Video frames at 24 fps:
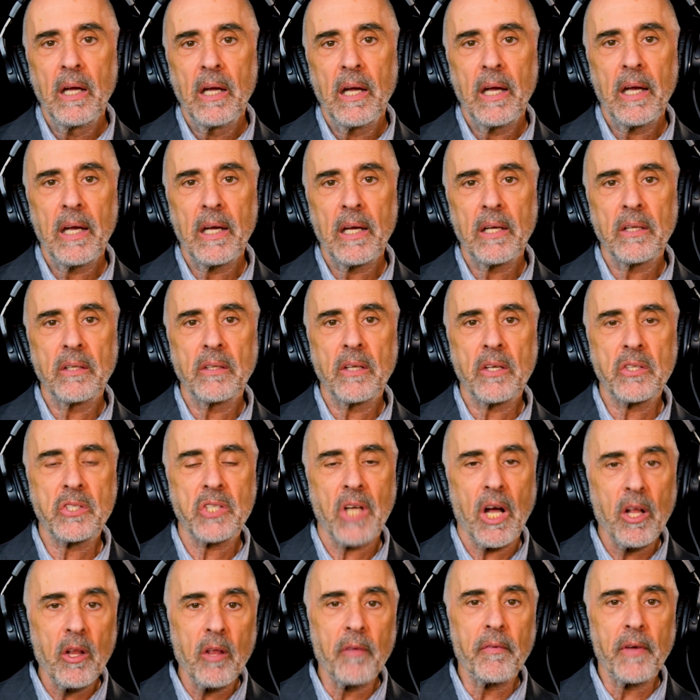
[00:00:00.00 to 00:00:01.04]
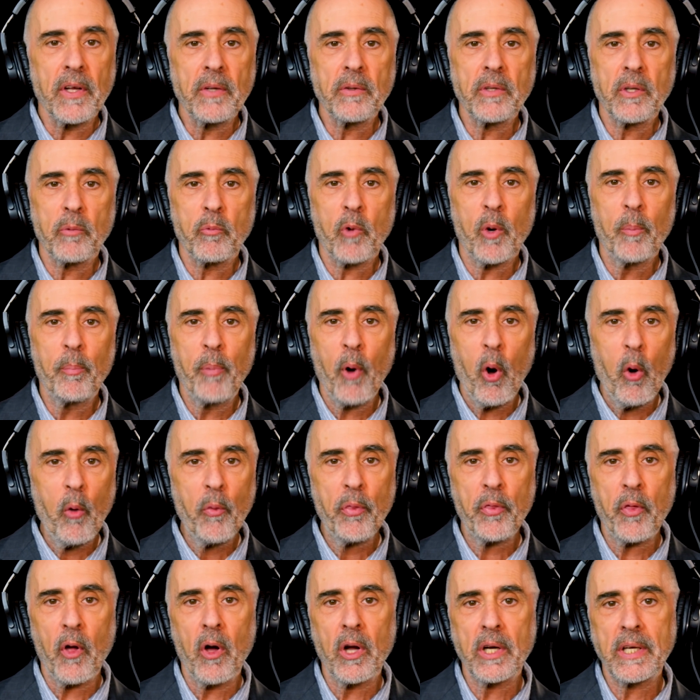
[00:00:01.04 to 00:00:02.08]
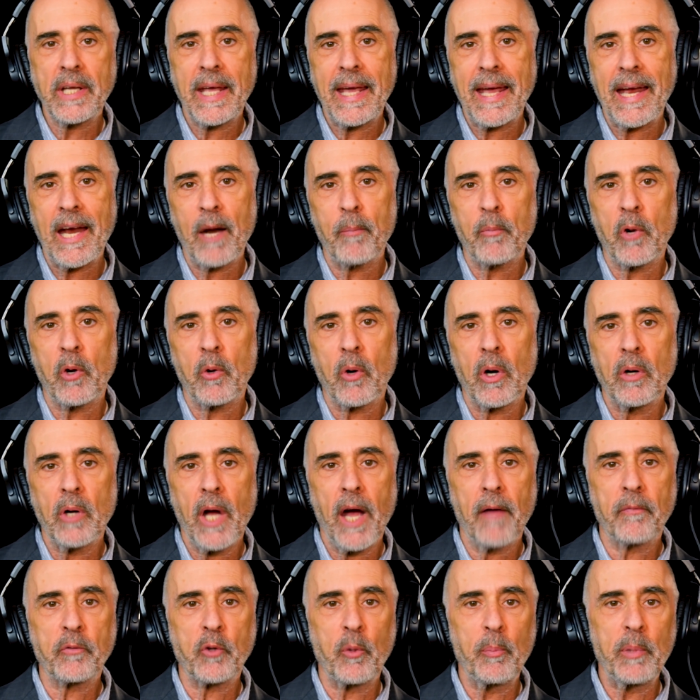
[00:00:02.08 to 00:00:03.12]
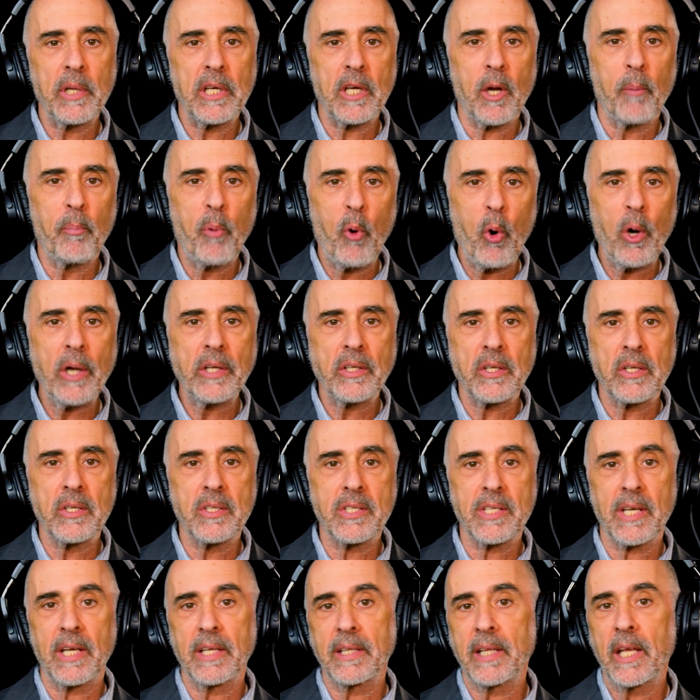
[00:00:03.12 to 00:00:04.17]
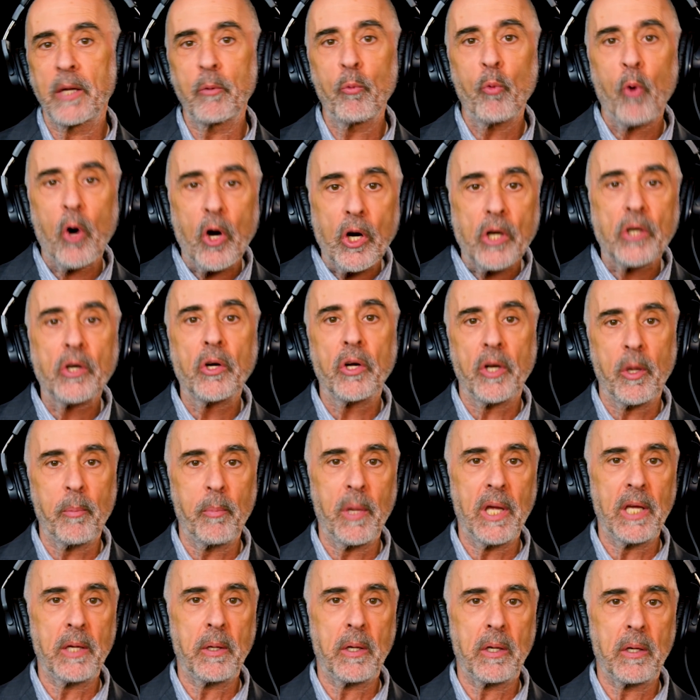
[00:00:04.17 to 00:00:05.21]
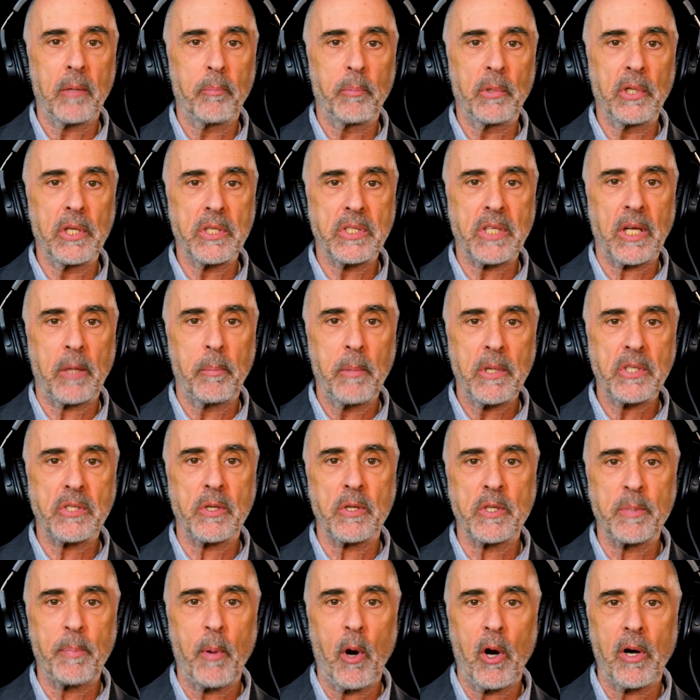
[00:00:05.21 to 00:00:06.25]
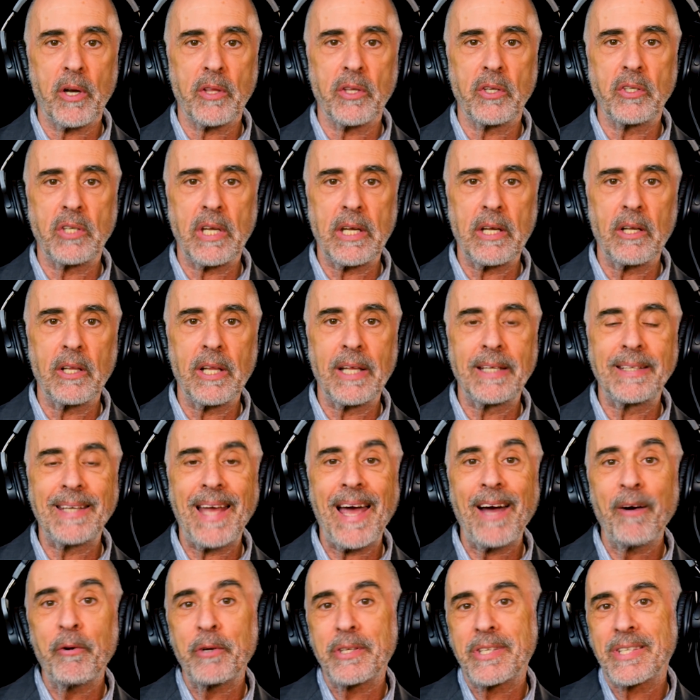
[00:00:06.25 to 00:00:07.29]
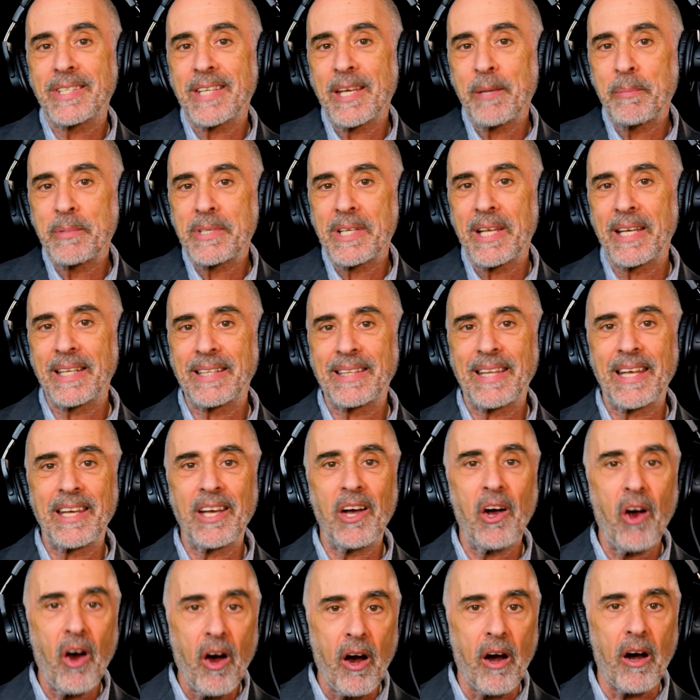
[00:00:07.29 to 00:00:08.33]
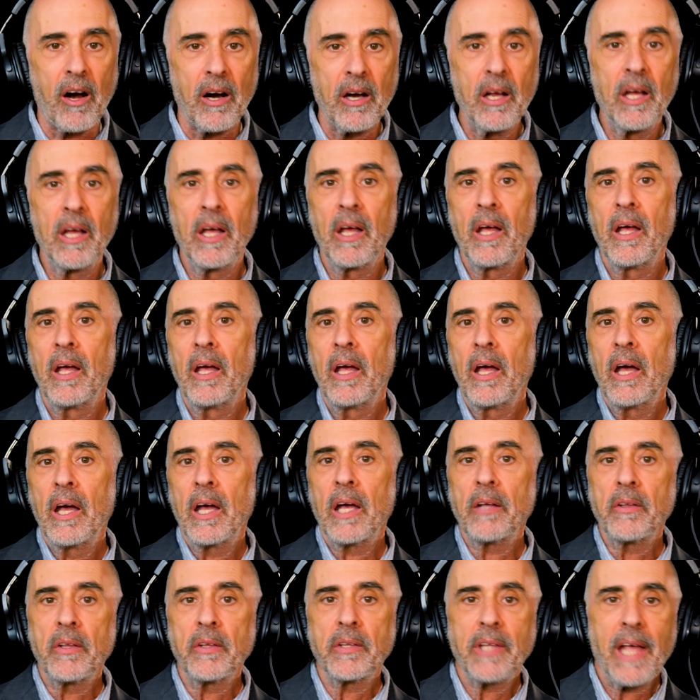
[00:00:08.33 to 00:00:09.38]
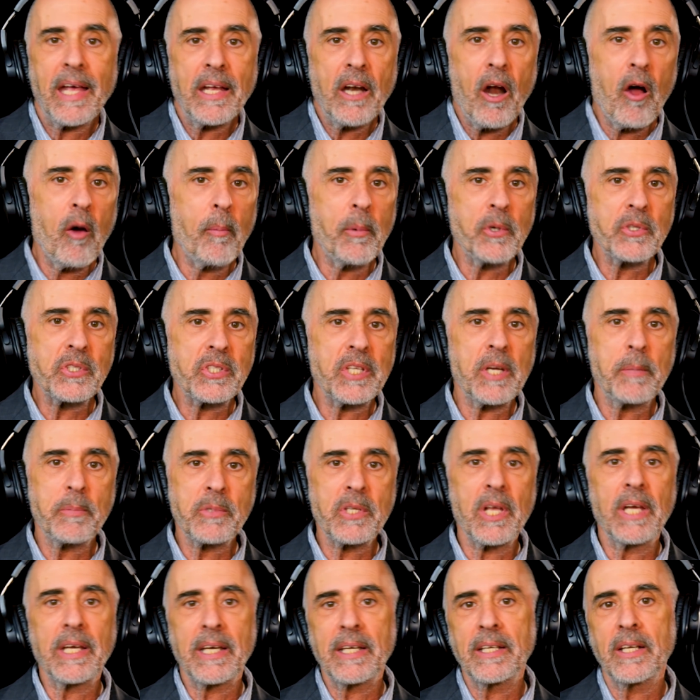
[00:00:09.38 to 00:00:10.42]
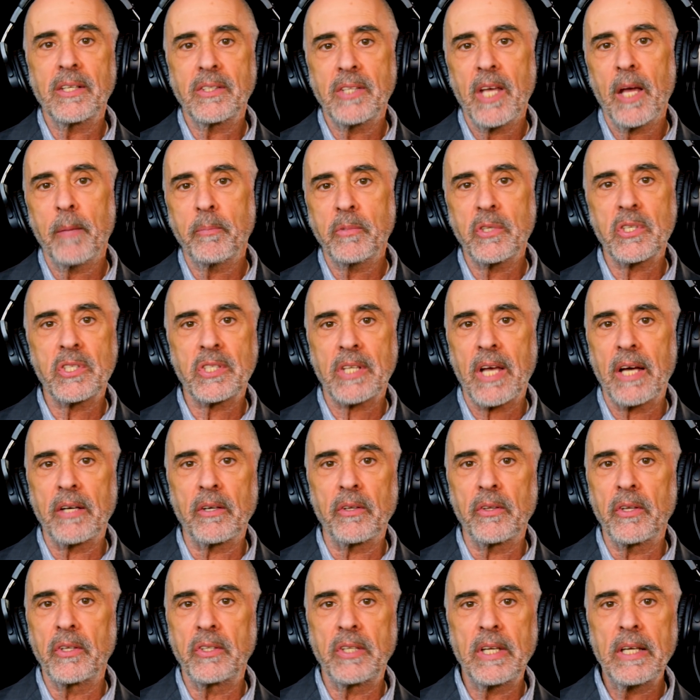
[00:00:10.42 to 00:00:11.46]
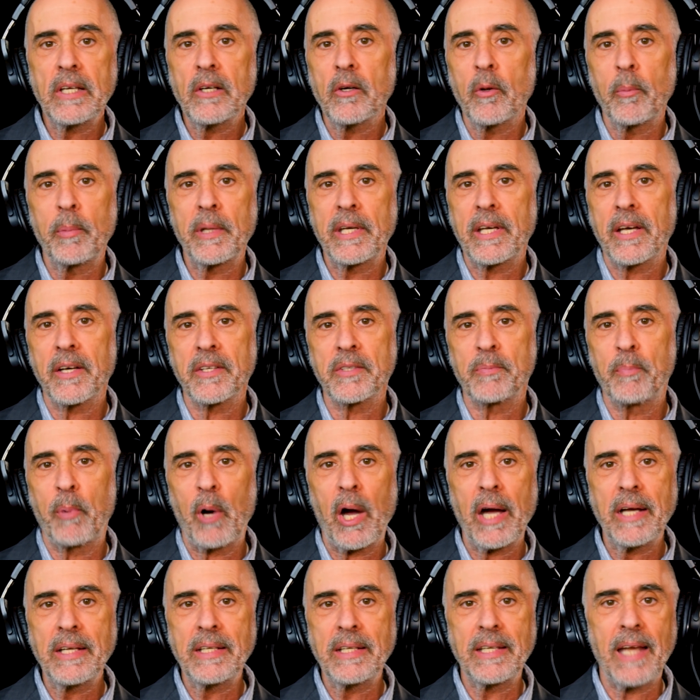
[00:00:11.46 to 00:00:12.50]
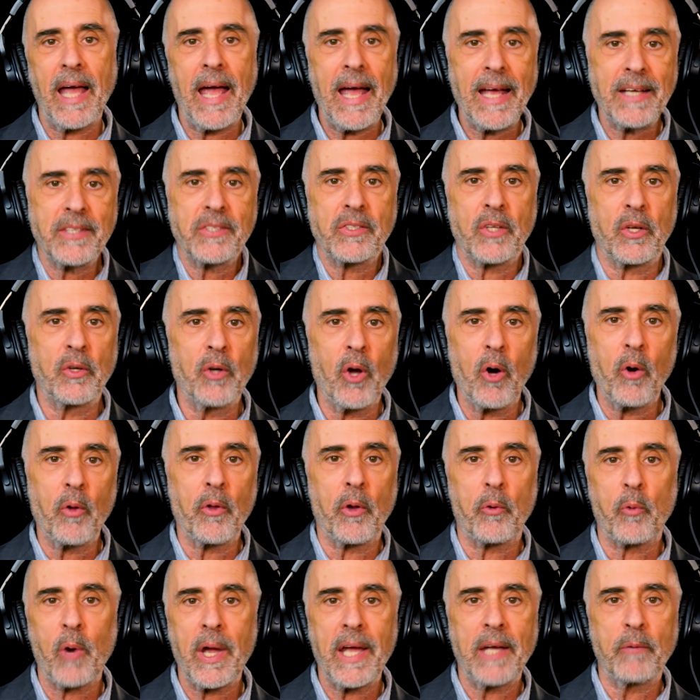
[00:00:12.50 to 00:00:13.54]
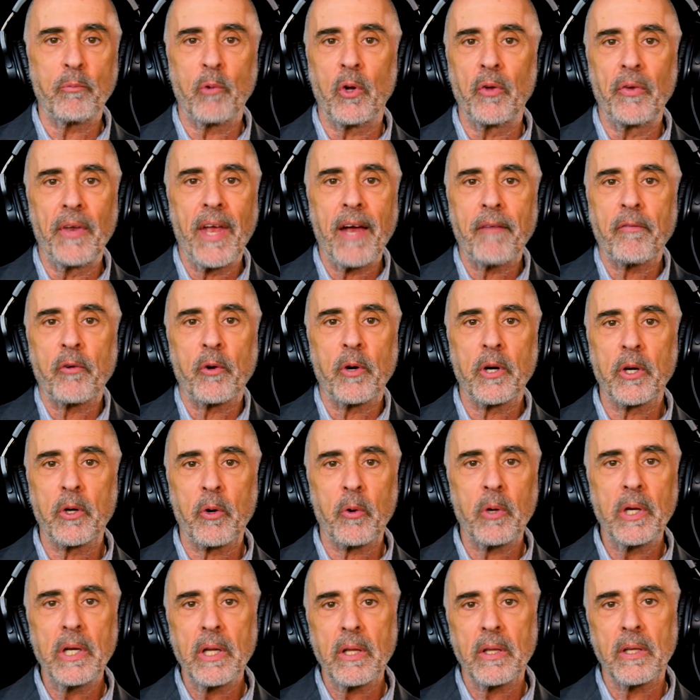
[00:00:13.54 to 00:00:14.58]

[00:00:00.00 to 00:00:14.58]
and Sullivan were both on camera after being appointed saying they weren't going to make ballistic missiles part of the deal. And now it seems like they are. That almost seems like an attempt to scuttle the deal because Biden has to know Iran will never agree to